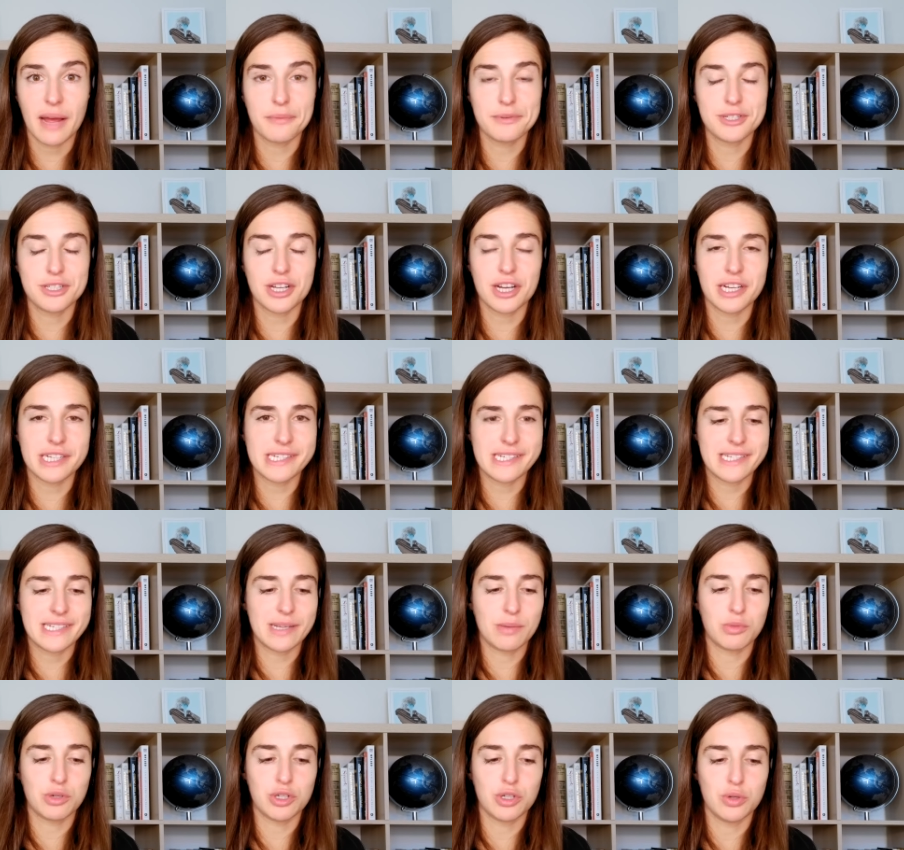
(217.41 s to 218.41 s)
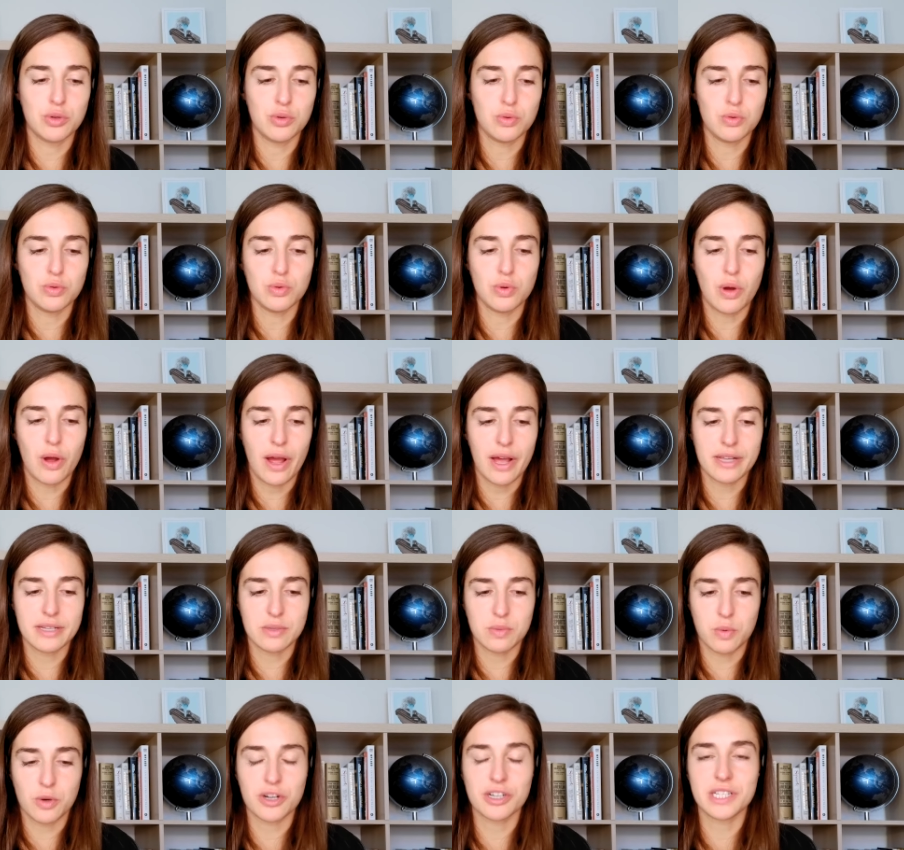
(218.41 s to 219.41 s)
I was talking to someone who
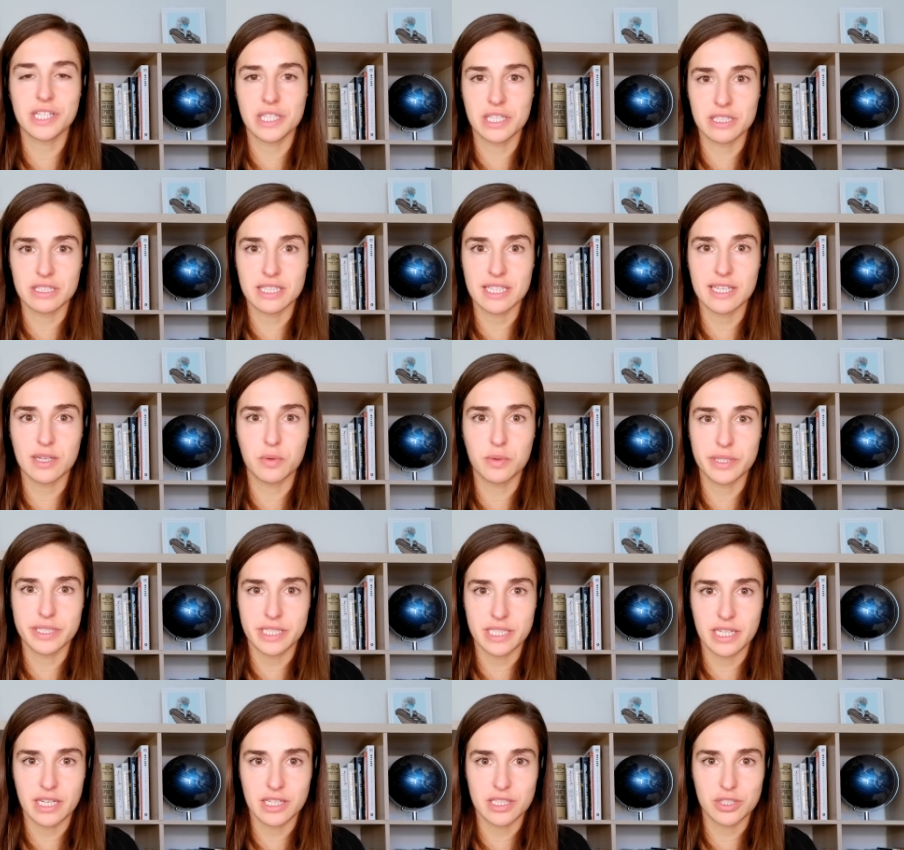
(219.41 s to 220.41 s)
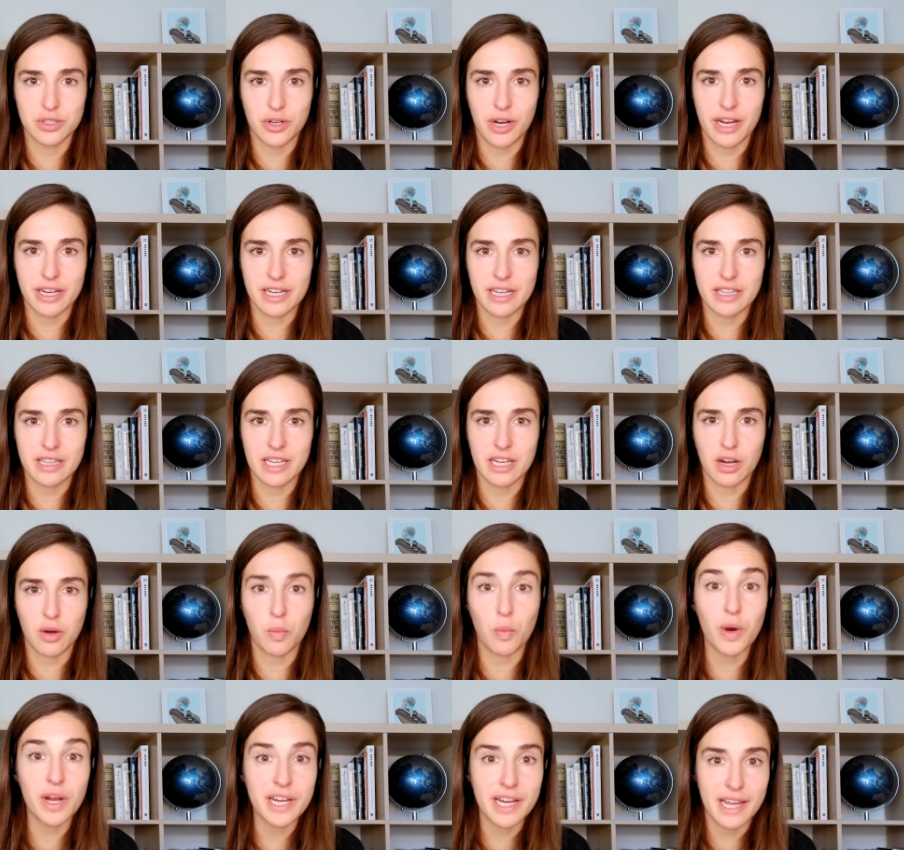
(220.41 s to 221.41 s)
has worked in the league with DeAndre, and I think
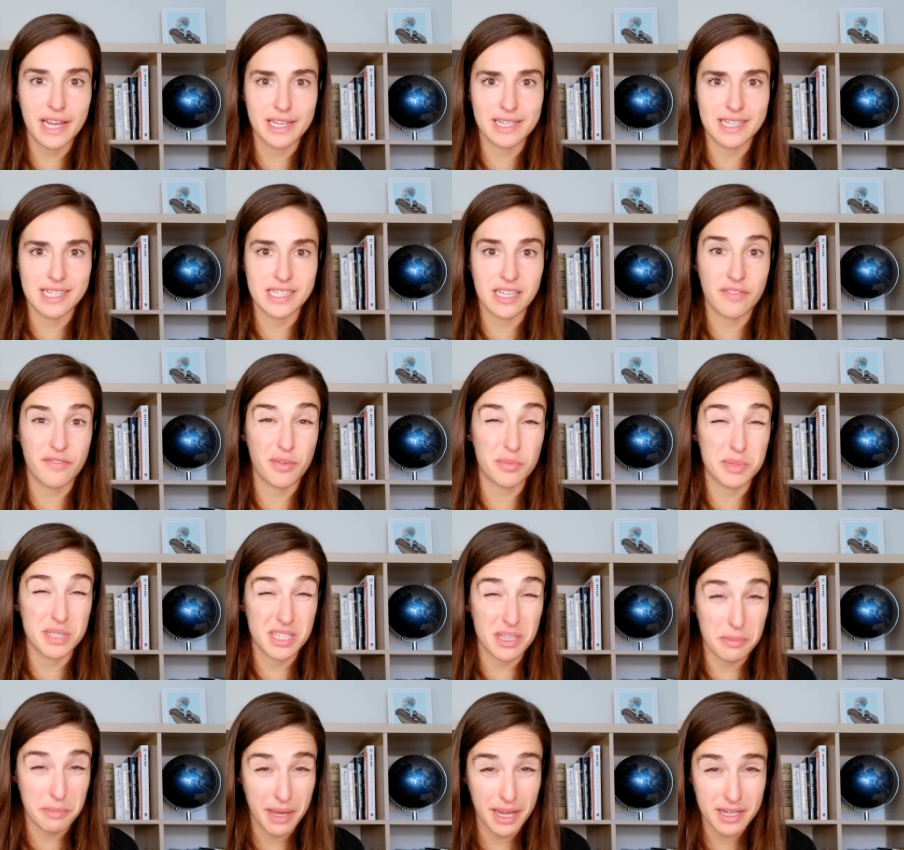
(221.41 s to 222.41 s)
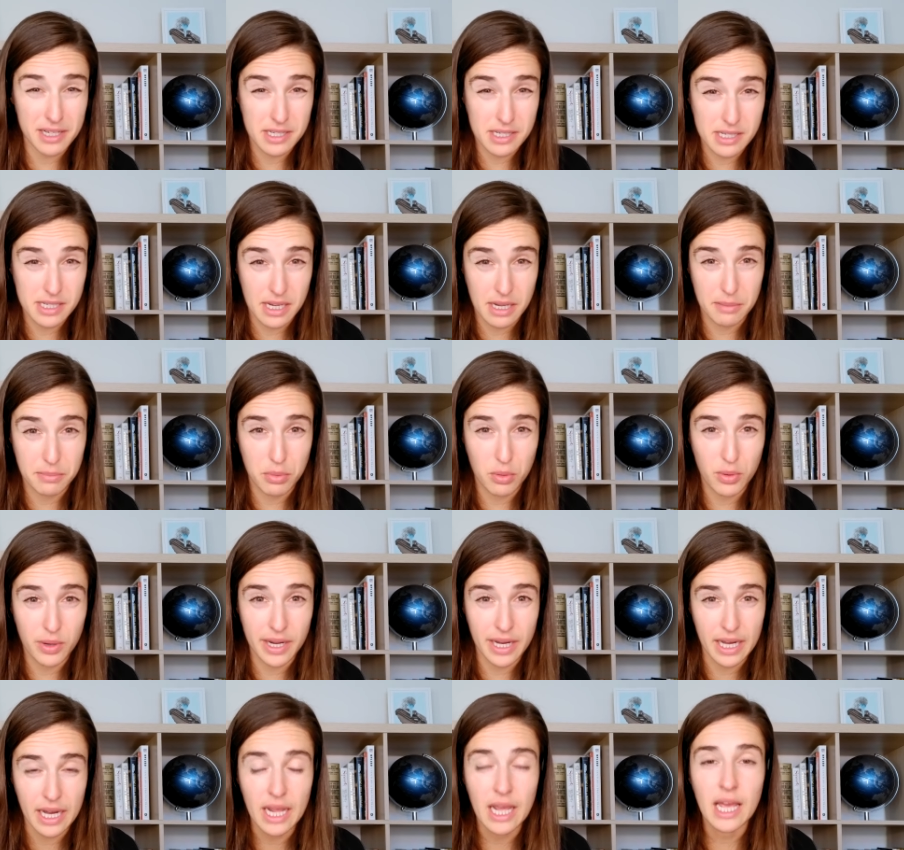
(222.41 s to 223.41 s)
on one hand, he said from a schematic
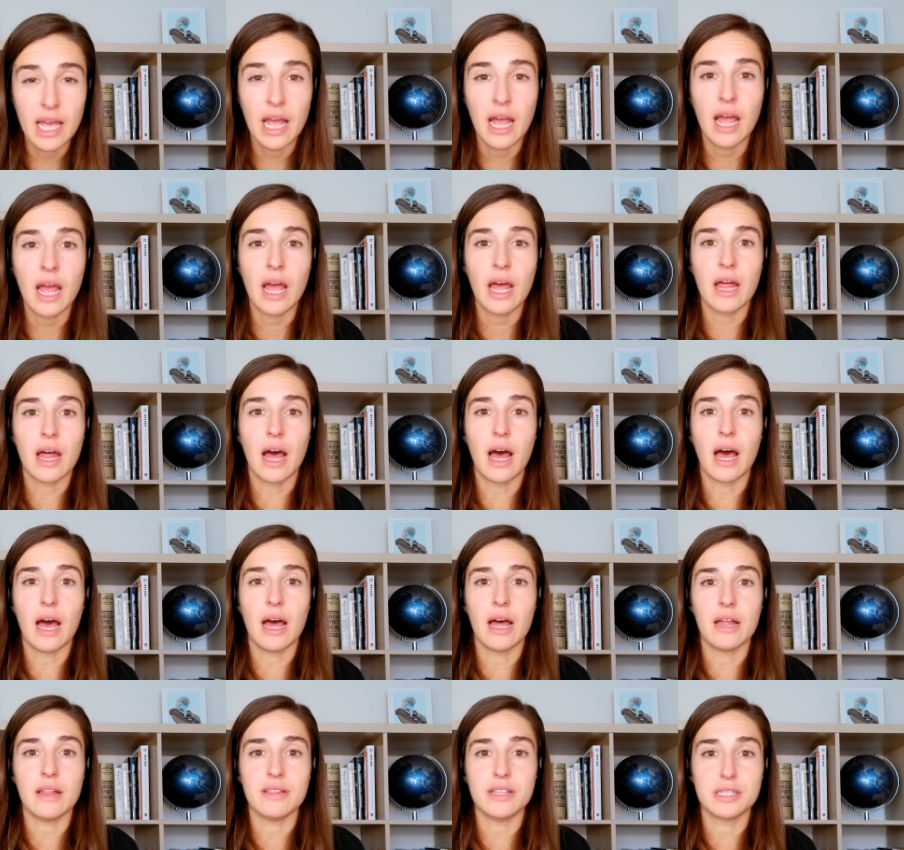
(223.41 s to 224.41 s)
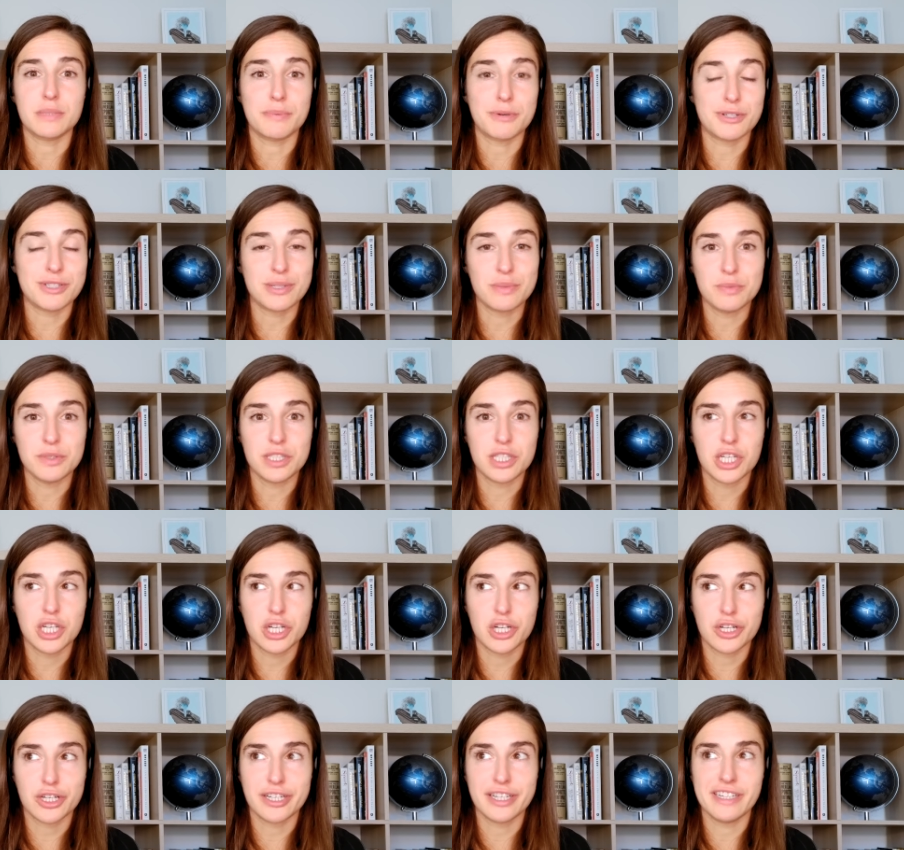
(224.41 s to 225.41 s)
standpoint, uh, this person was
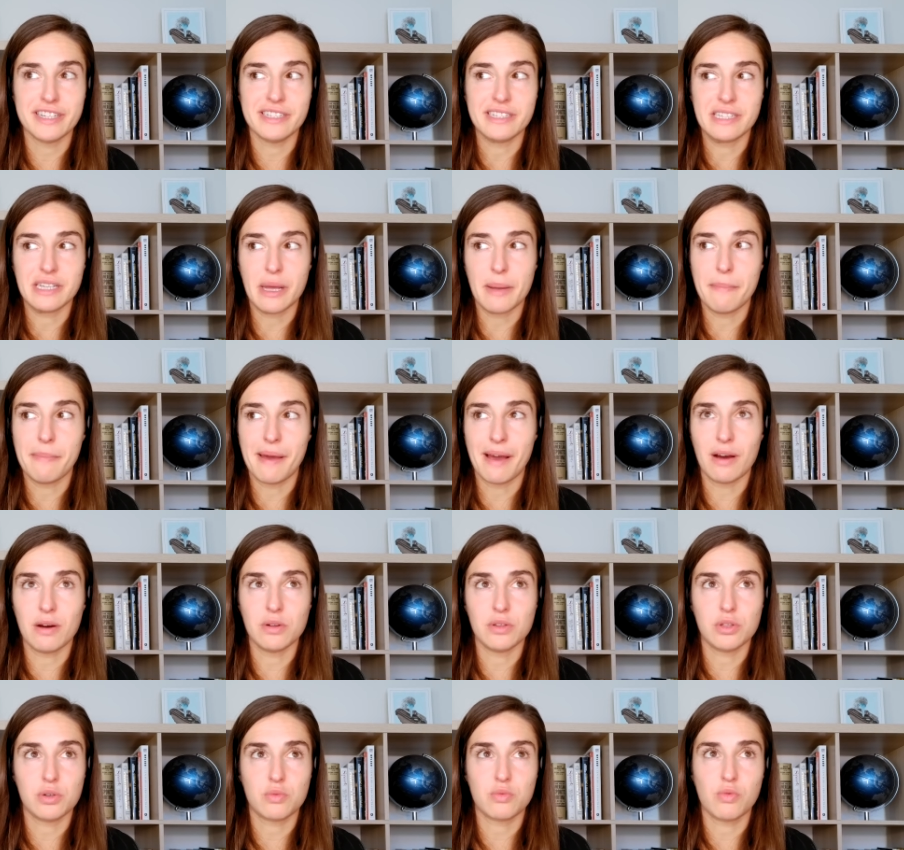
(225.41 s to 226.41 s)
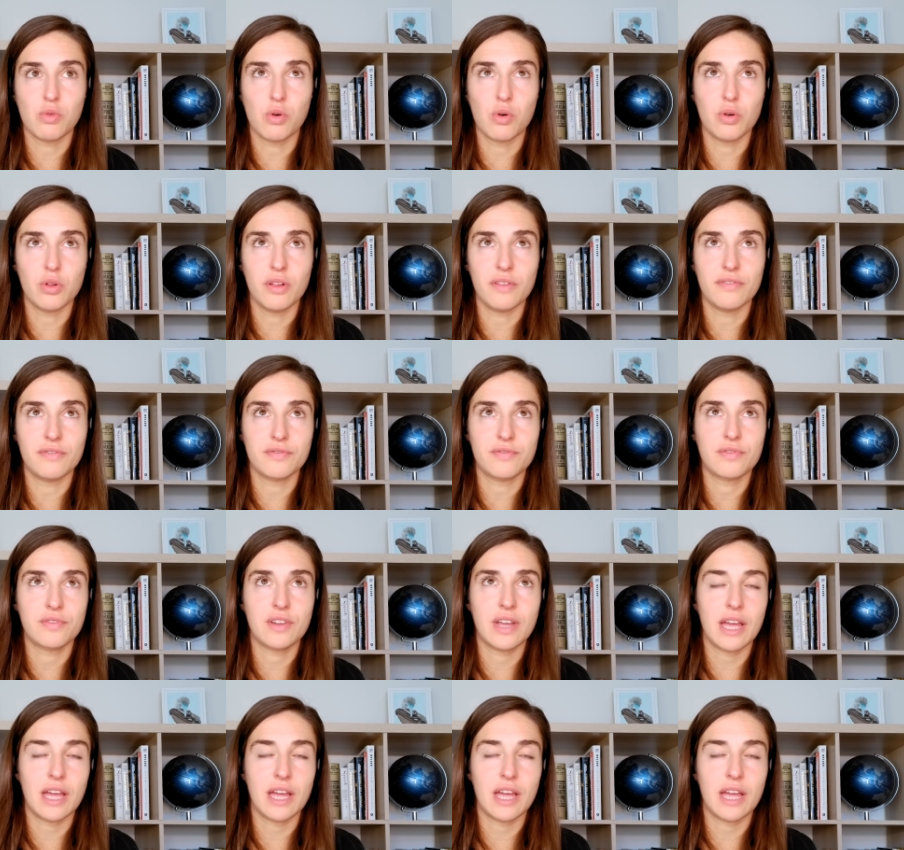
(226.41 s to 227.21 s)
curious about the role of